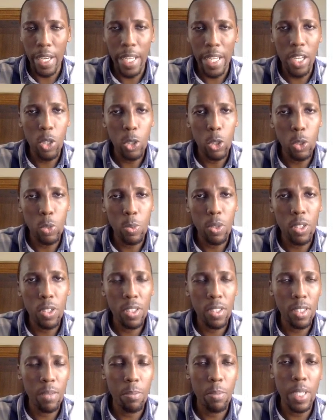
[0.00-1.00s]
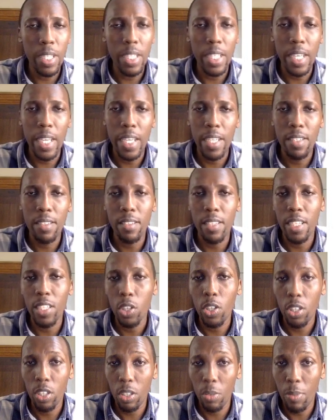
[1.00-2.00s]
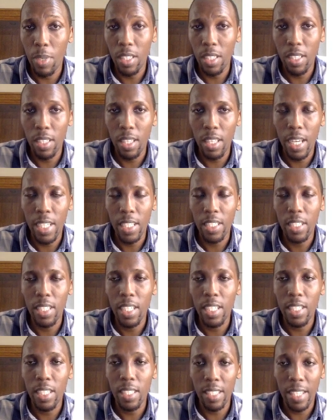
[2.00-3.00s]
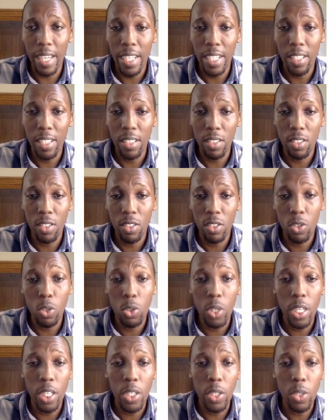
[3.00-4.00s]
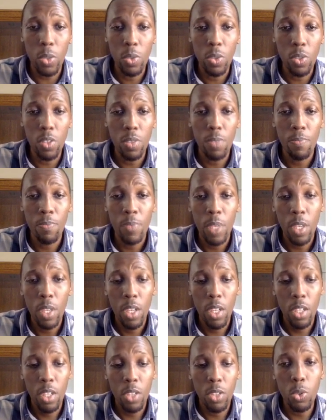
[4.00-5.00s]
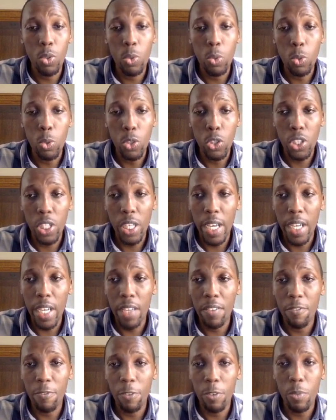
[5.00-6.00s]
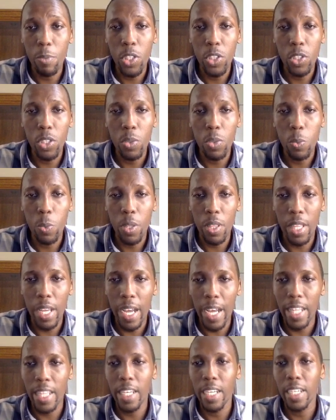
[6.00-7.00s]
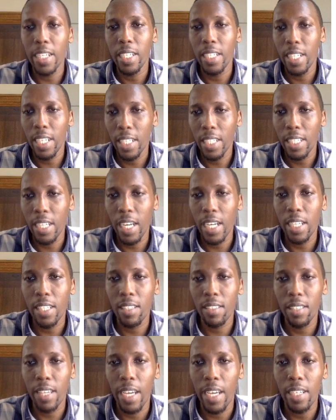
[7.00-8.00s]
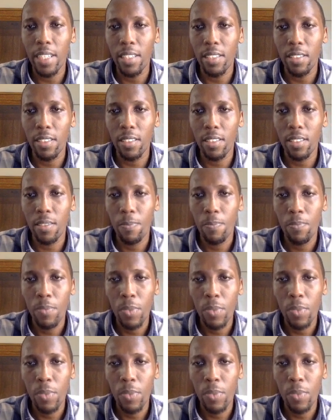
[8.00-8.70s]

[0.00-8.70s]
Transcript: A notebook simply is a document that data scientists usually use to share information with other data scientists.